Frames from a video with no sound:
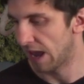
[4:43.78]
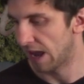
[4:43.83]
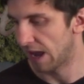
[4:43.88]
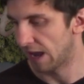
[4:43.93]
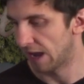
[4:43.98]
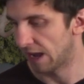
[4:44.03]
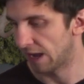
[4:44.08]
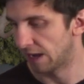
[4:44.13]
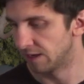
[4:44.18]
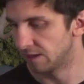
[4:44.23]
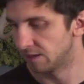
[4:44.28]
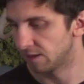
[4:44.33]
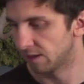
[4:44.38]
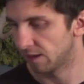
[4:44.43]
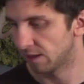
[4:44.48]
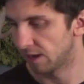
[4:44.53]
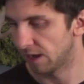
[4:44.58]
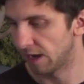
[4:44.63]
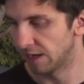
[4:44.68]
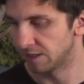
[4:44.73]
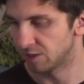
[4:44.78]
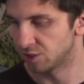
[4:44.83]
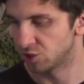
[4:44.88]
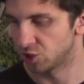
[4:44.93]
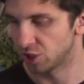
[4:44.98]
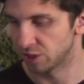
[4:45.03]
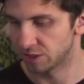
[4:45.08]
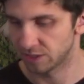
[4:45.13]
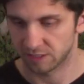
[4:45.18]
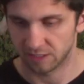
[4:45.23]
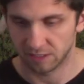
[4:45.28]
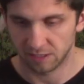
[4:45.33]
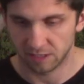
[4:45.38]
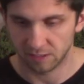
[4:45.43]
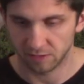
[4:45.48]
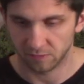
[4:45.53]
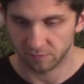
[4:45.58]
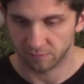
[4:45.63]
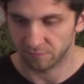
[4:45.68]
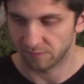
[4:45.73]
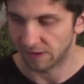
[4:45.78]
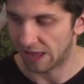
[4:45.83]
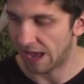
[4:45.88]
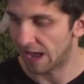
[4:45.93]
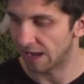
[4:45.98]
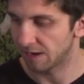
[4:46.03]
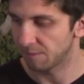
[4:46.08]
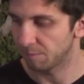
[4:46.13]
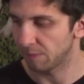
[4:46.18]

and it's just flat